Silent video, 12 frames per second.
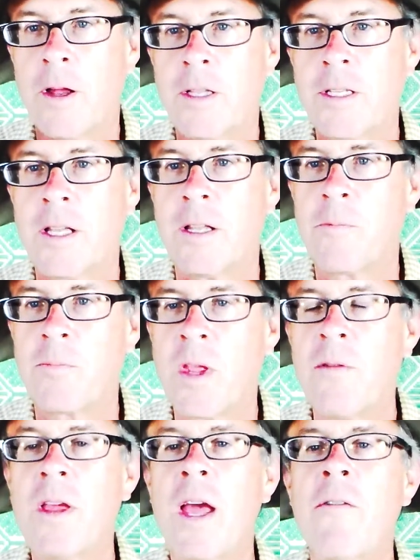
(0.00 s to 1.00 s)
Right?
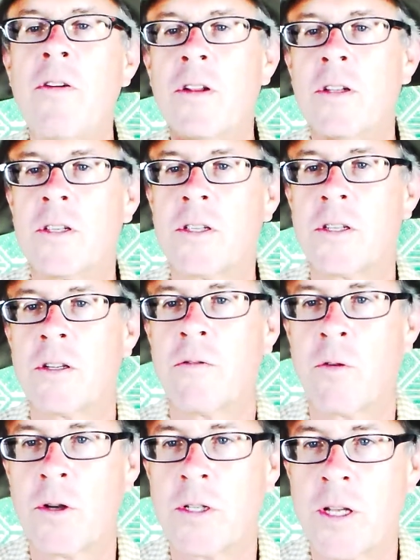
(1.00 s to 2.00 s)
giving evidence
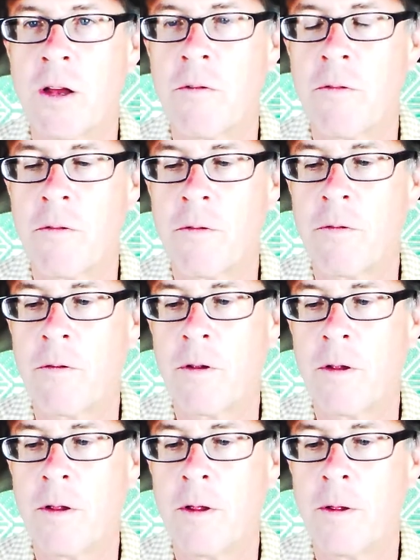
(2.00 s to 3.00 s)
for itself,
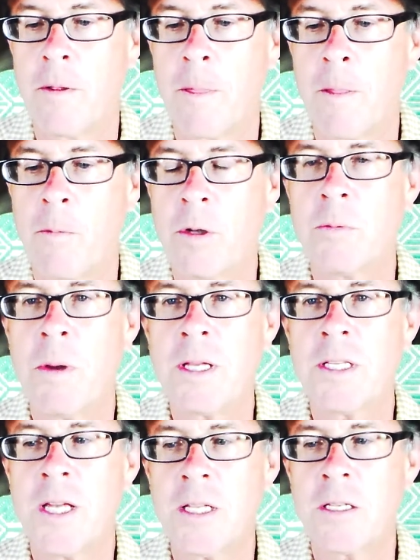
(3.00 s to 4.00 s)
which
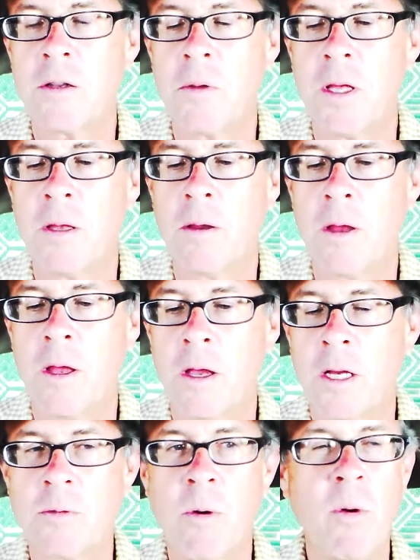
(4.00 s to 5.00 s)
makes sense to me.
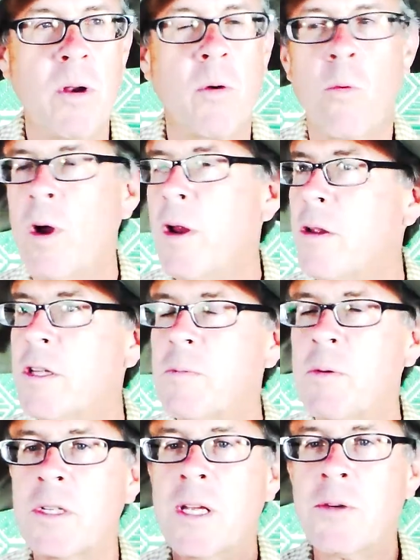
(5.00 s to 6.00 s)
Because we wonder, where did
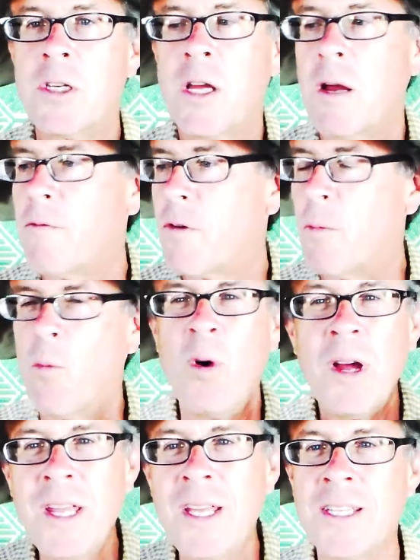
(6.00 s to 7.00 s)
this perception come
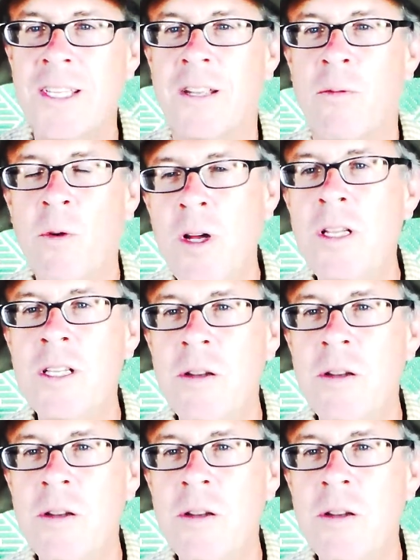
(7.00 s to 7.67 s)
from? What is it? What